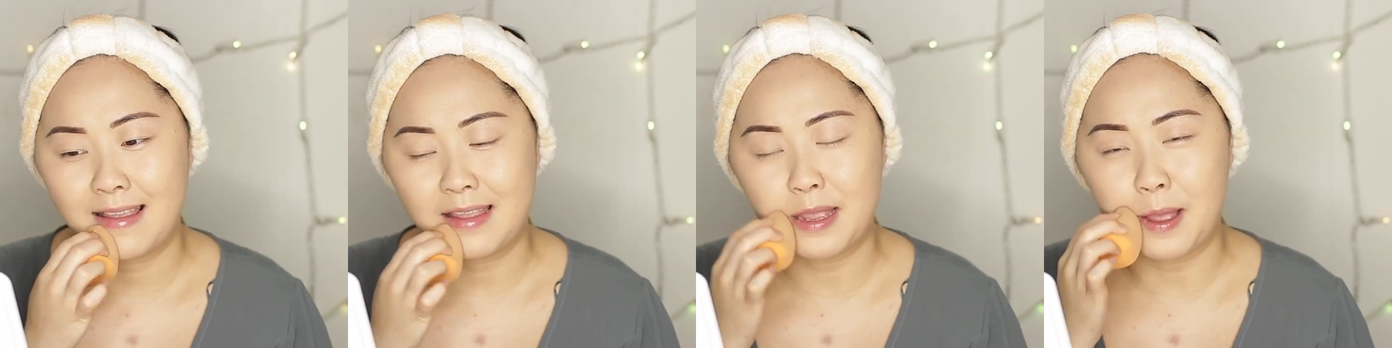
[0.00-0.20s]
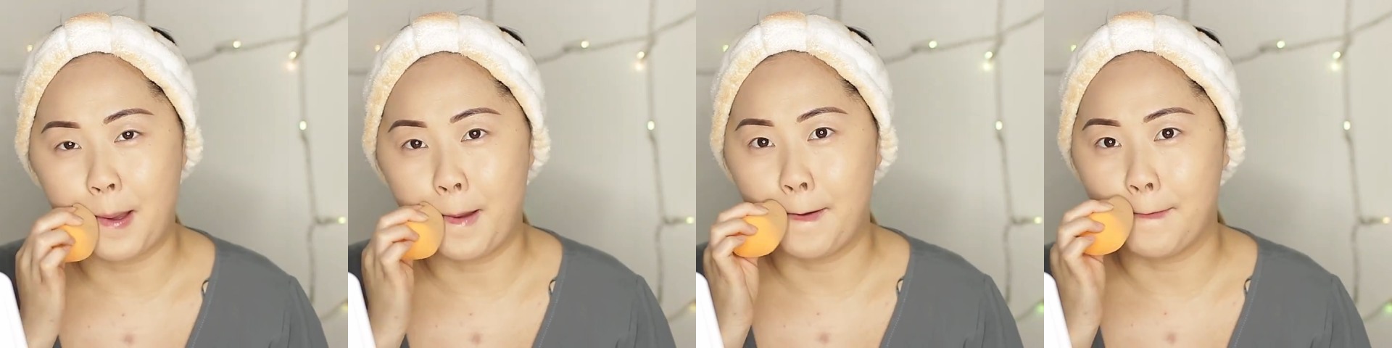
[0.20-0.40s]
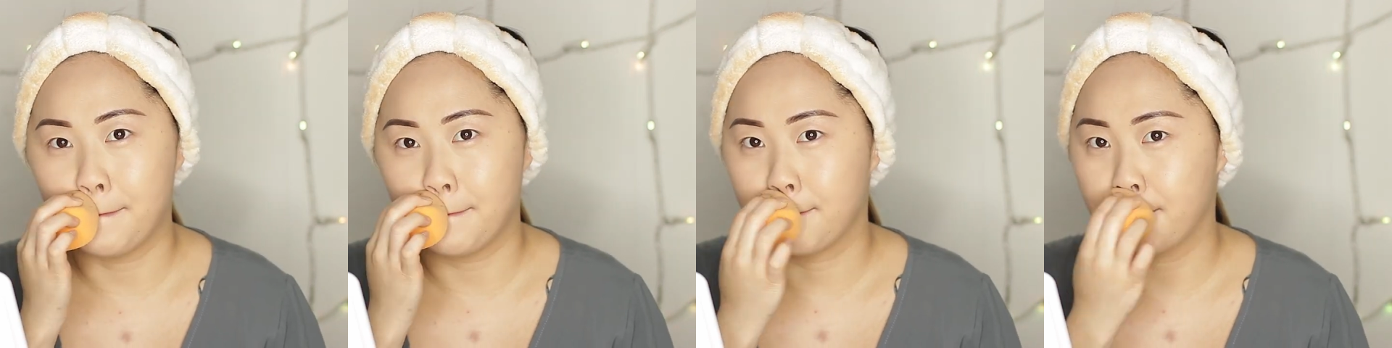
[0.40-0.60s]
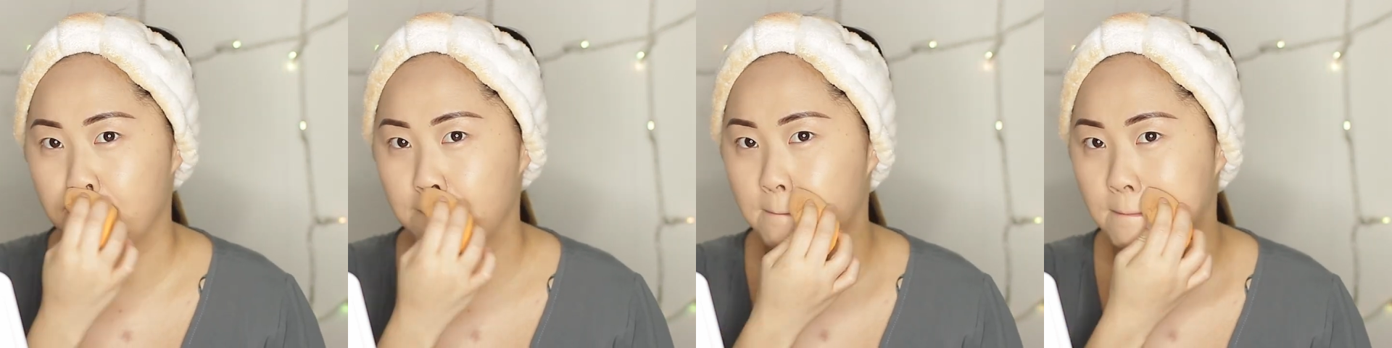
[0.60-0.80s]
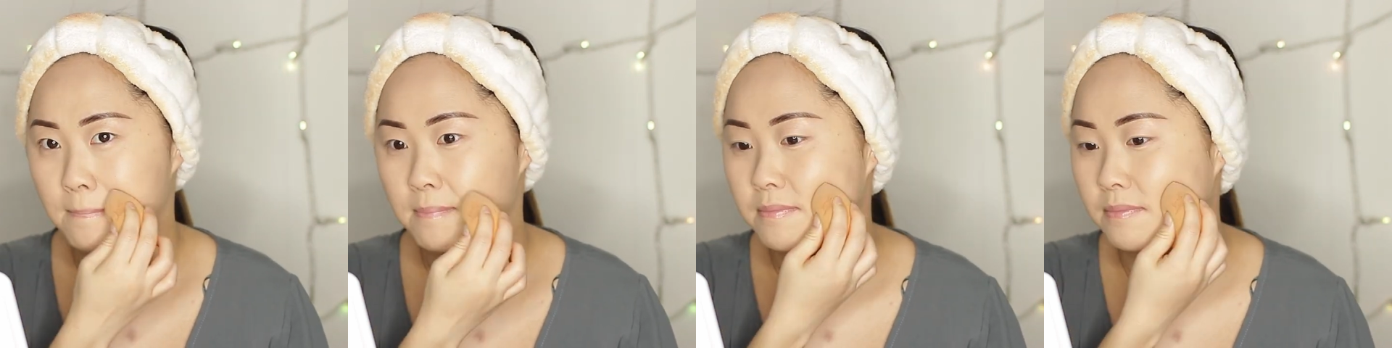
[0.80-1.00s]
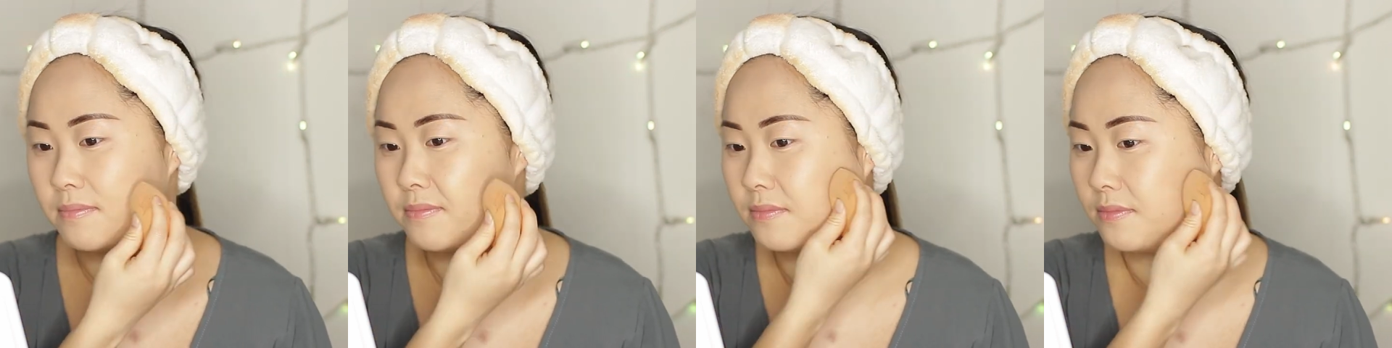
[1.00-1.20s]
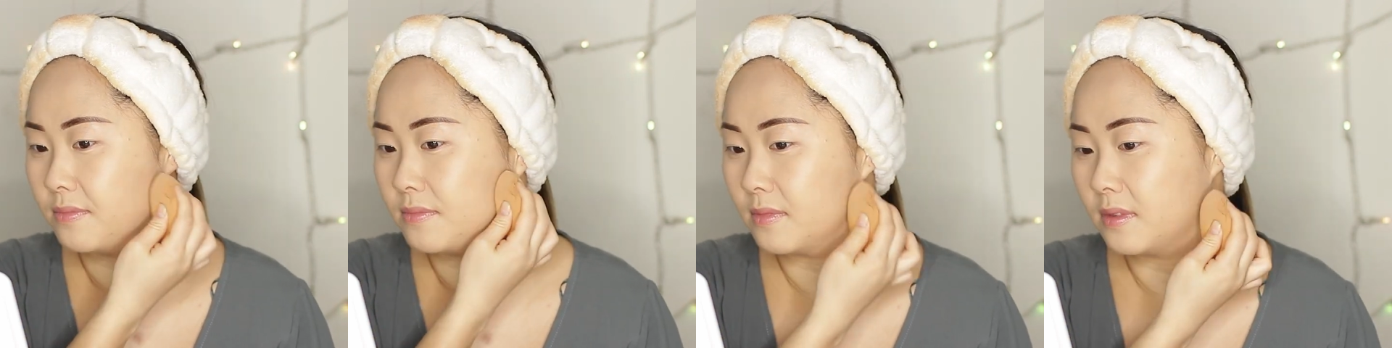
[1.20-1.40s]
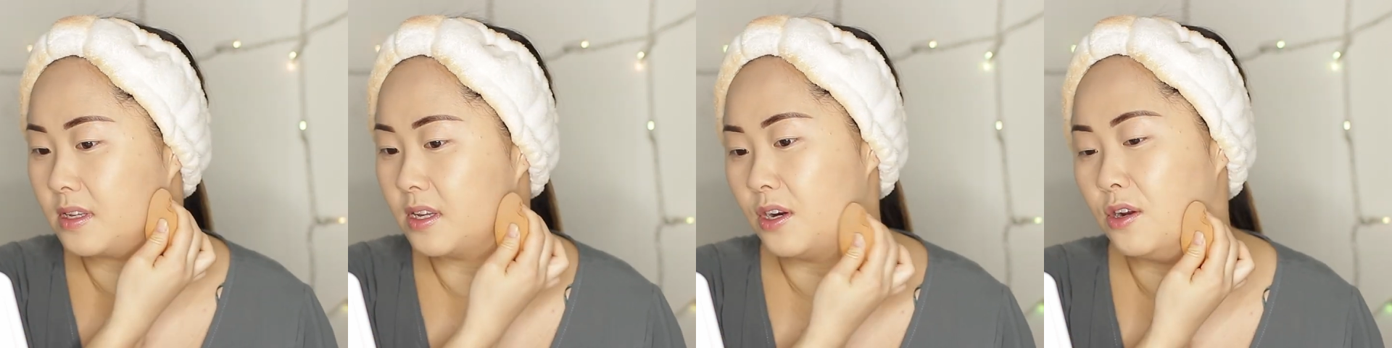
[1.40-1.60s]
So,
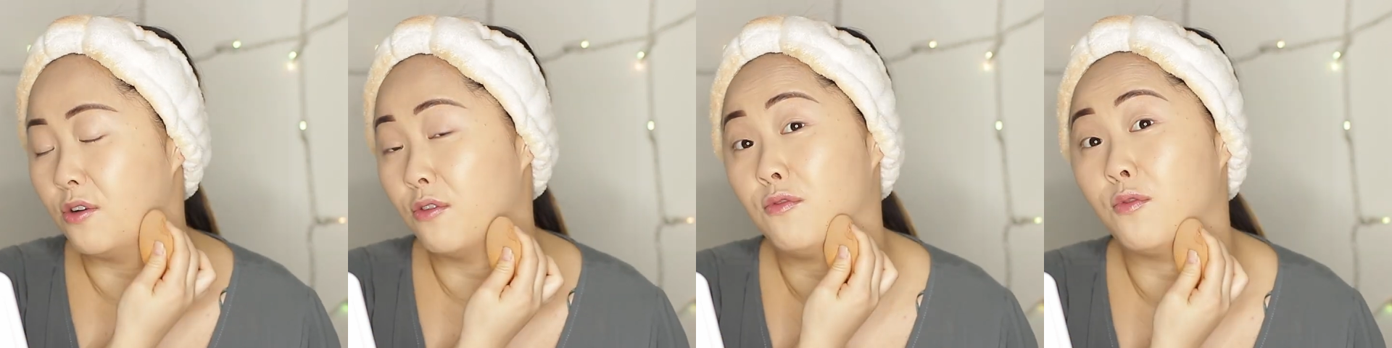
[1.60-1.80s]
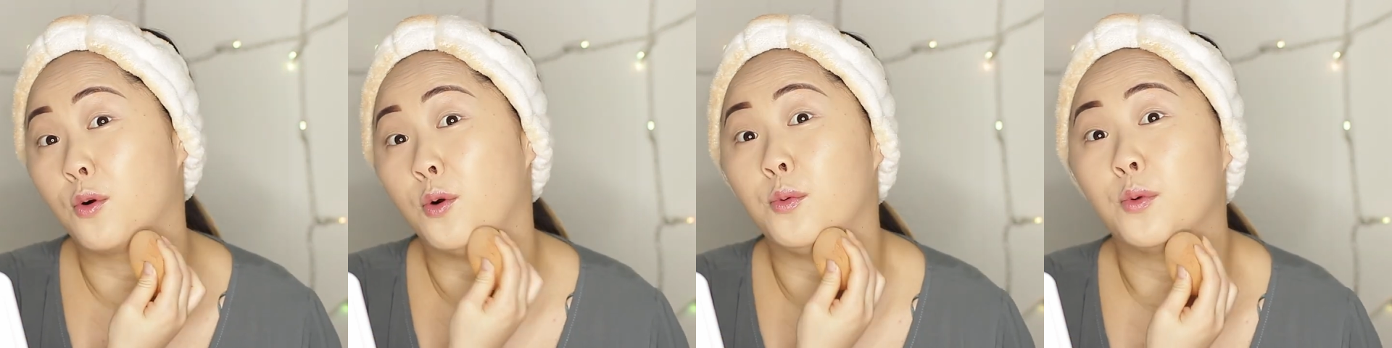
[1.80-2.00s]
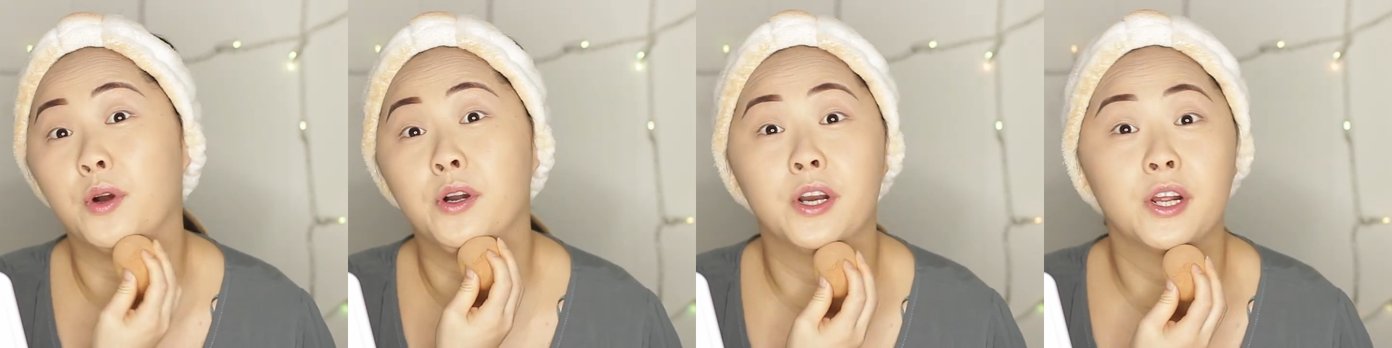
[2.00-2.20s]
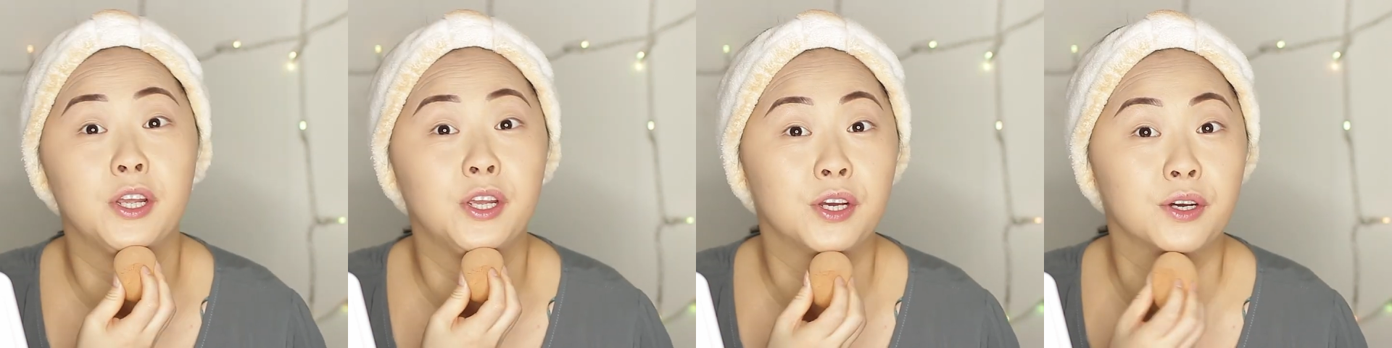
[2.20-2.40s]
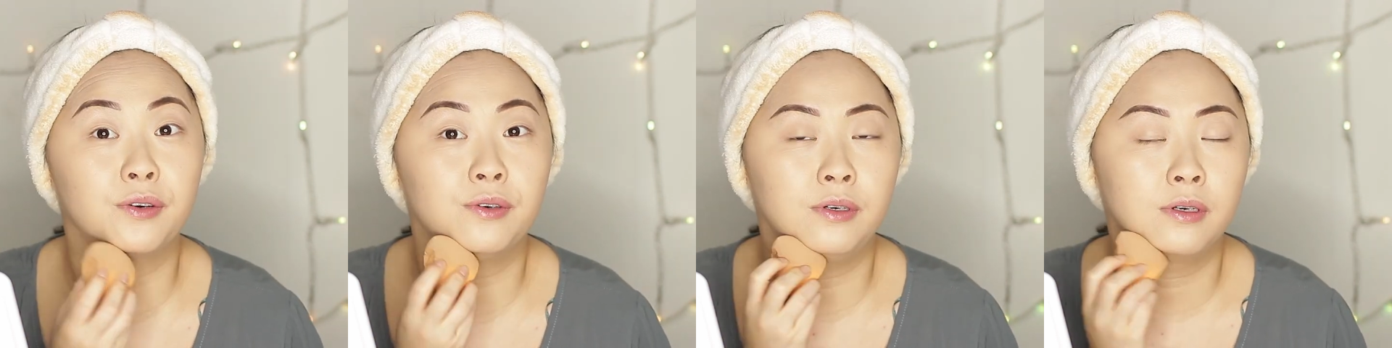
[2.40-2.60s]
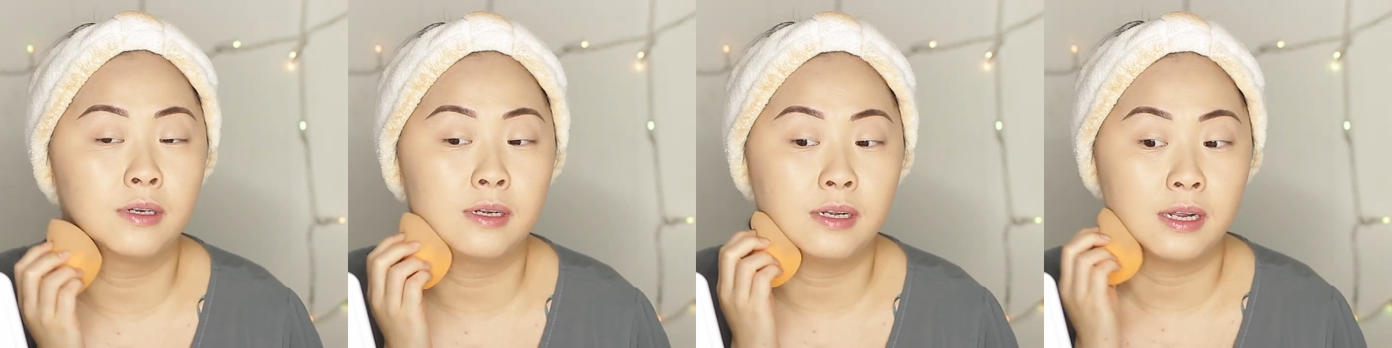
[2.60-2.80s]
you know, forewarning you.